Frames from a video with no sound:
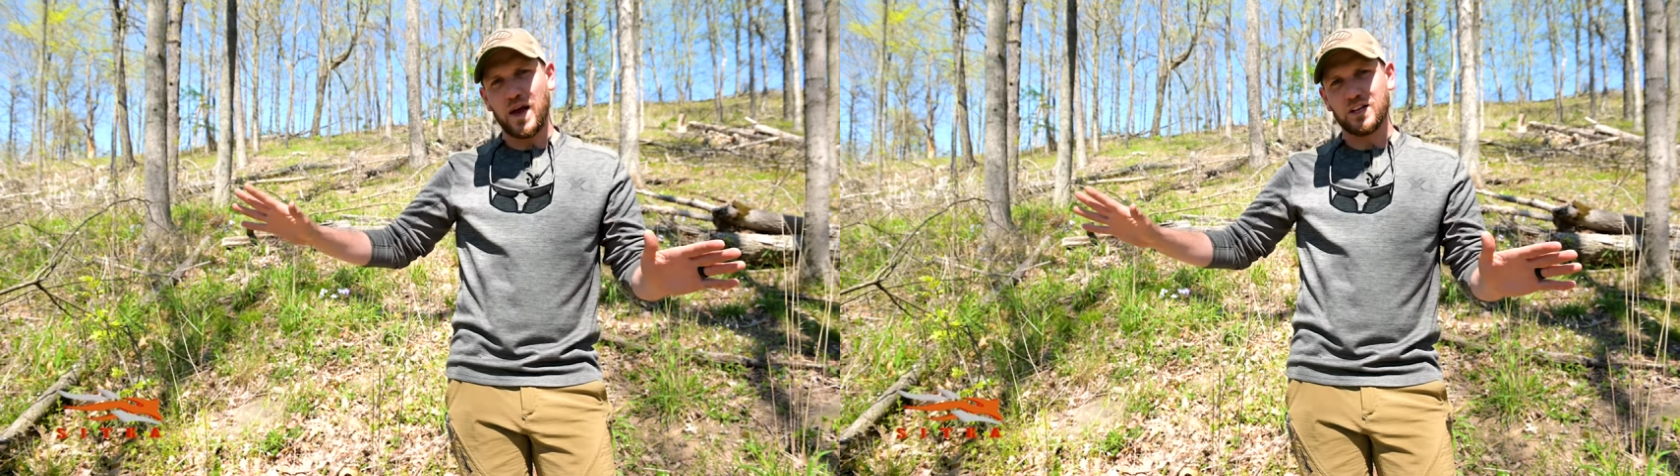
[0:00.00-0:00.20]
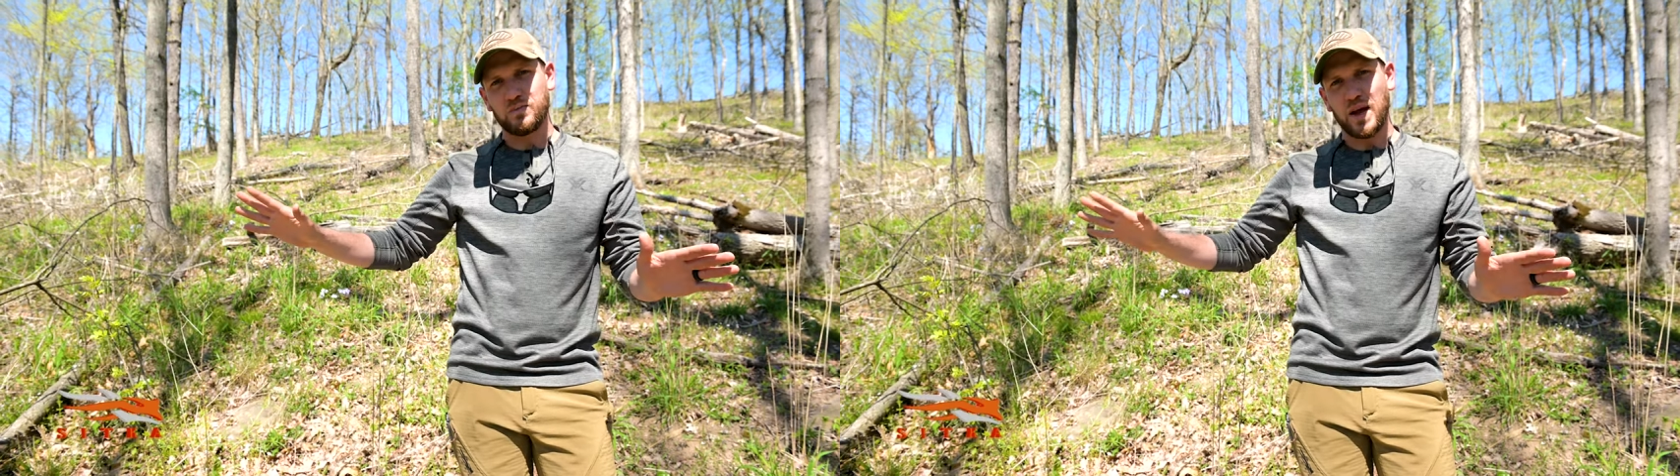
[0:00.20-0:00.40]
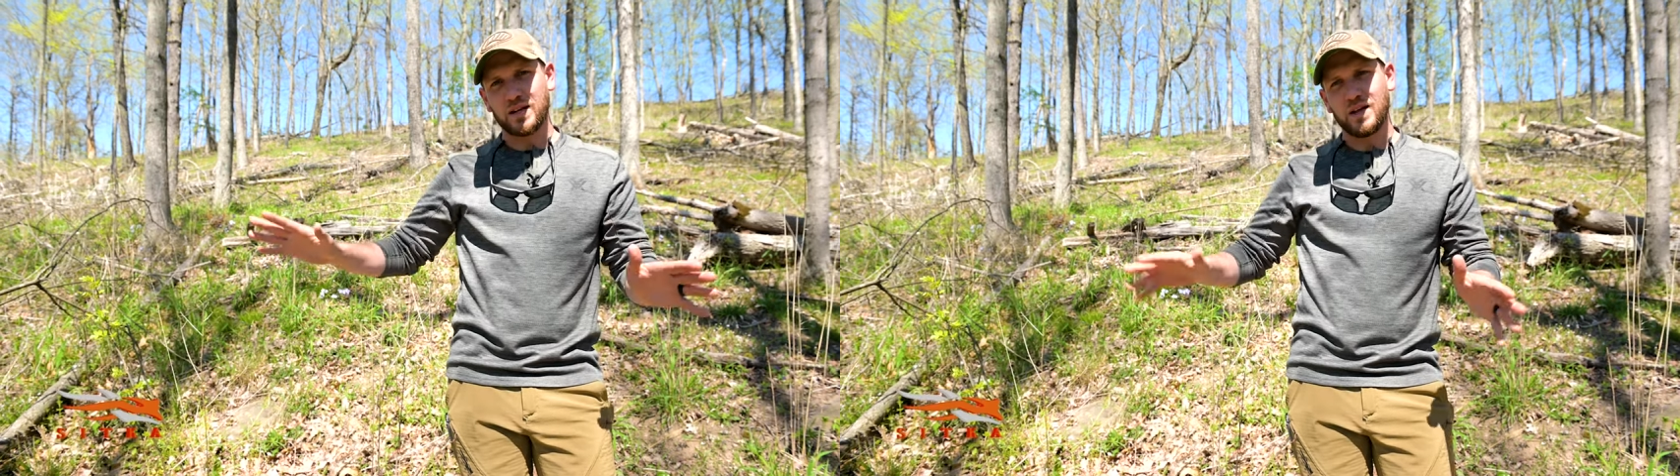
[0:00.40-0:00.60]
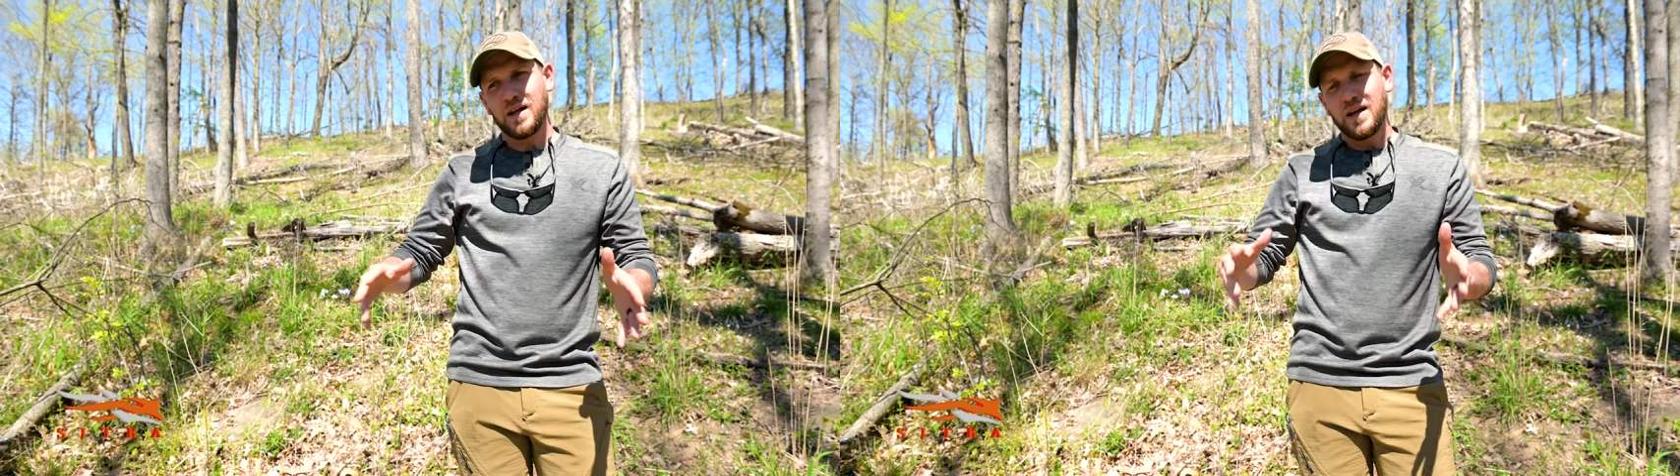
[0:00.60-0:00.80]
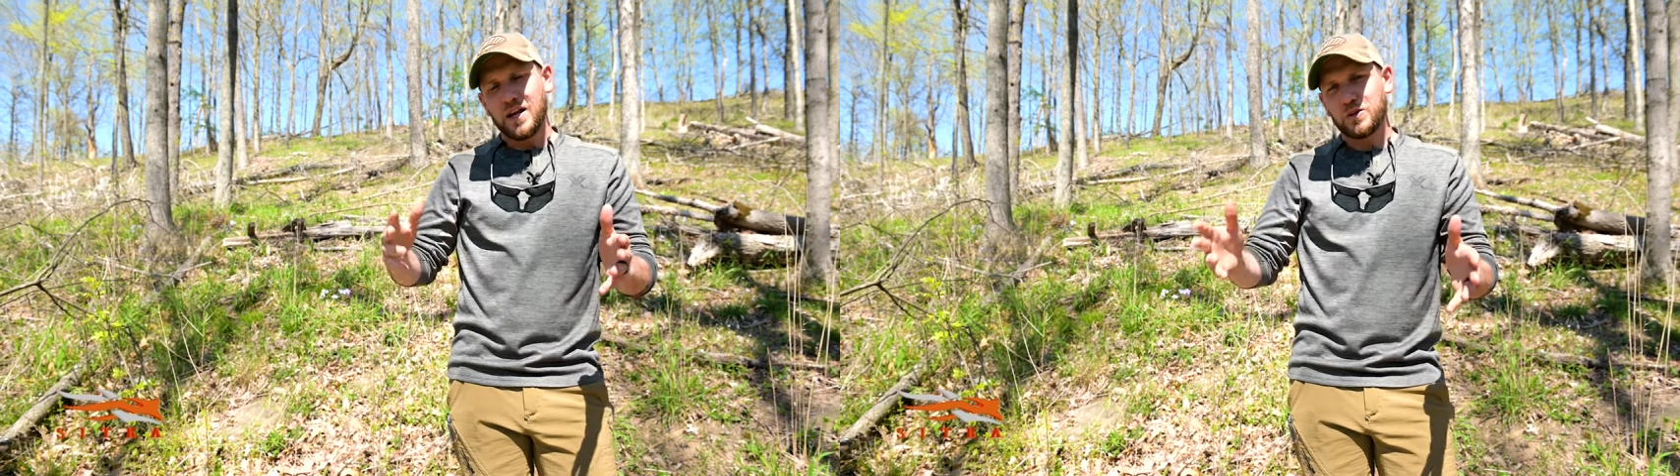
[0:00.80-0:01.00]
aspect
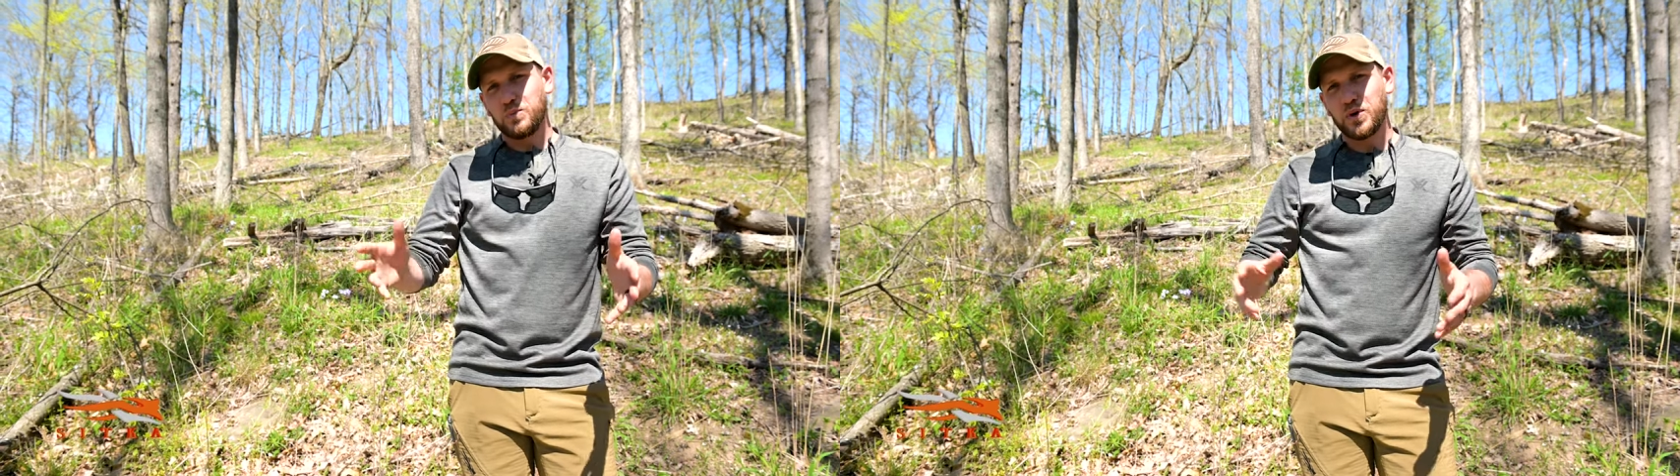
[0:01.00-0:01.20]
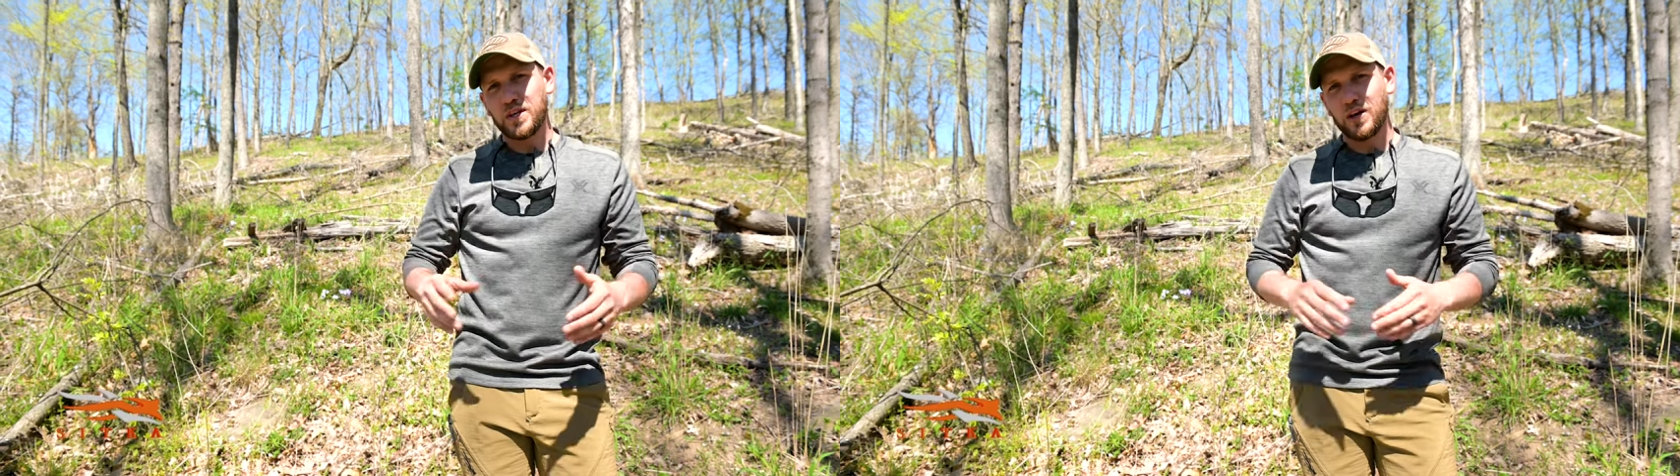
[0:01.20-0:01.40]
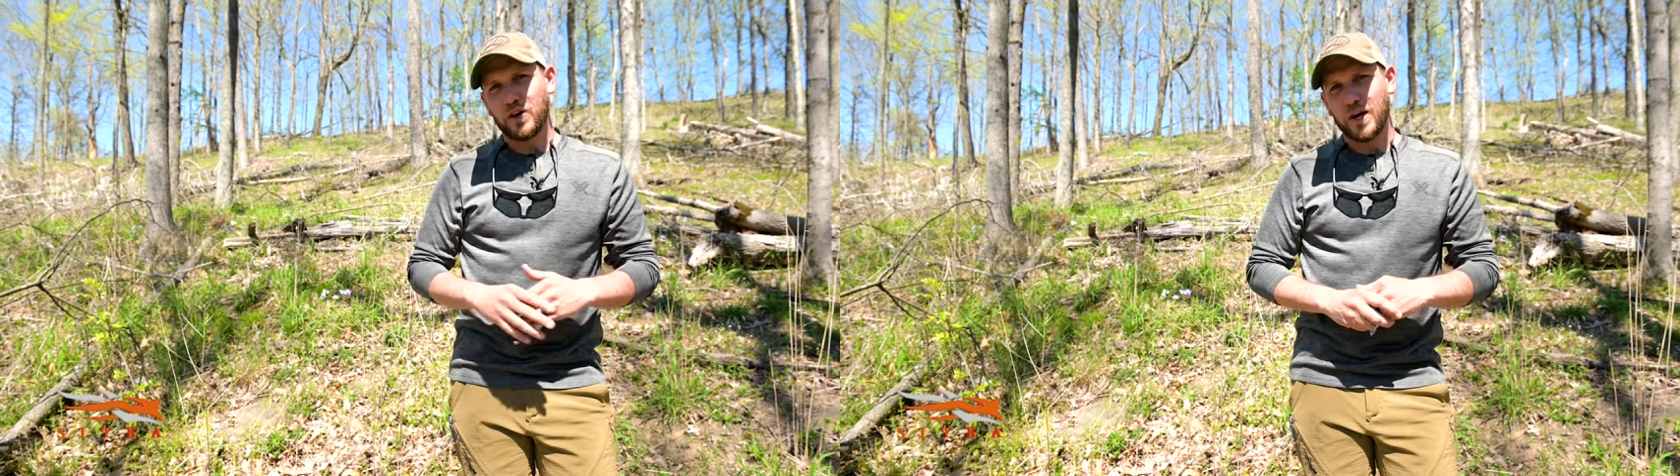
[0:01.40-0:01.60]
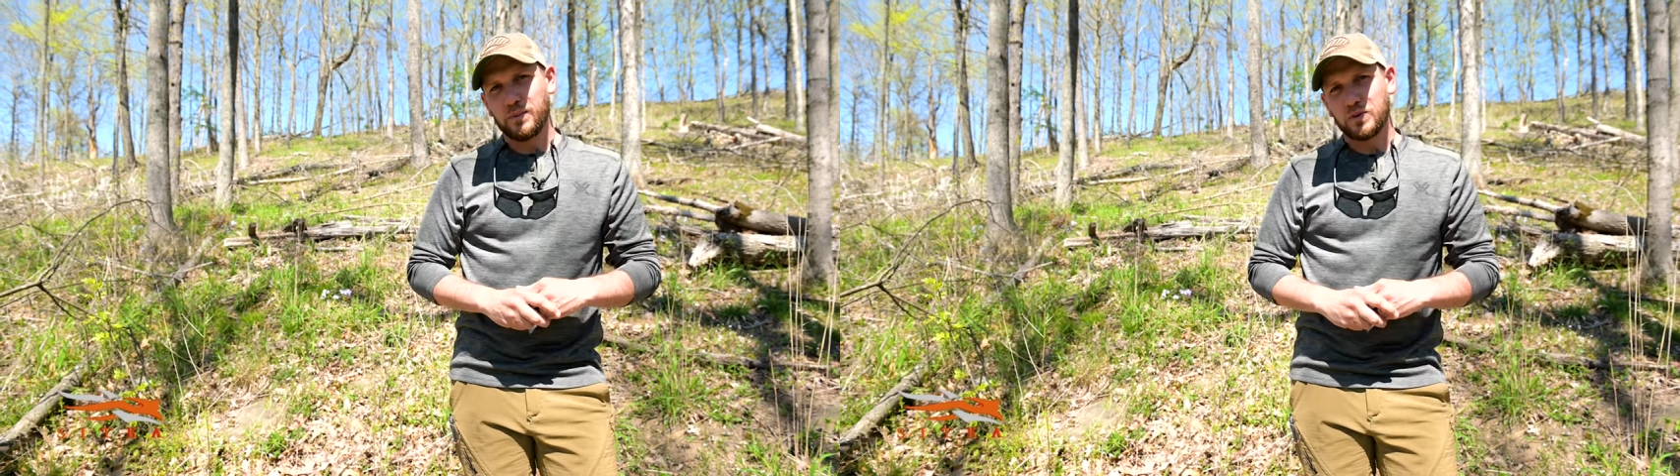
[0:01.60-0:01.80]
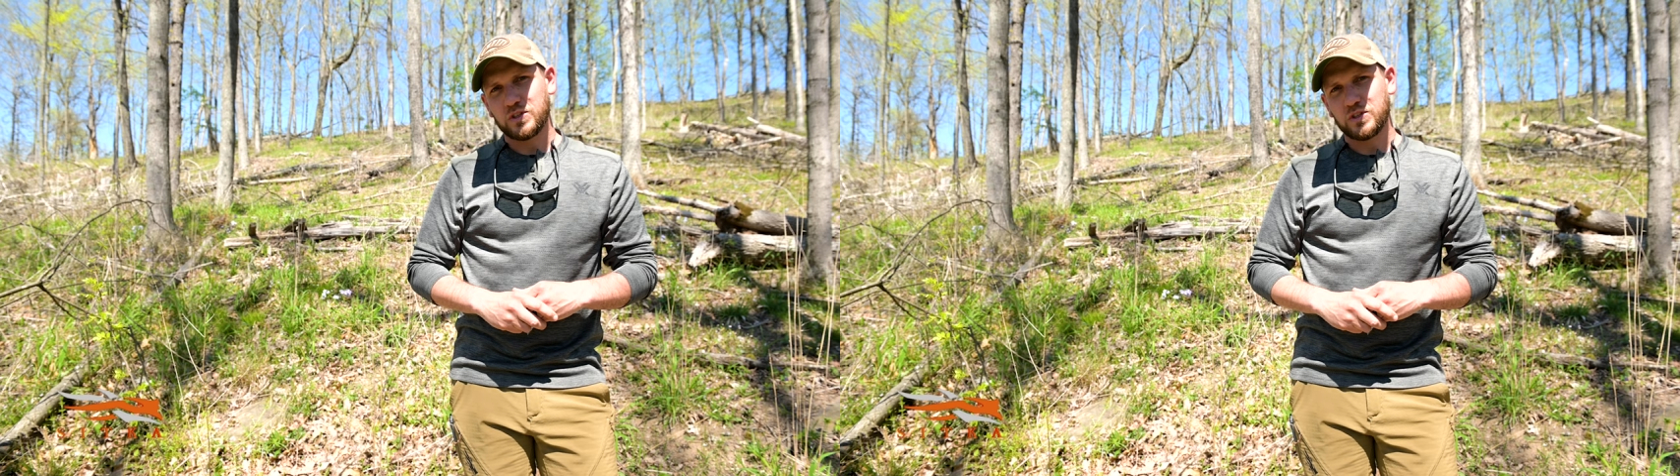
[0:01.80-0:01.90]
is pretty incredible.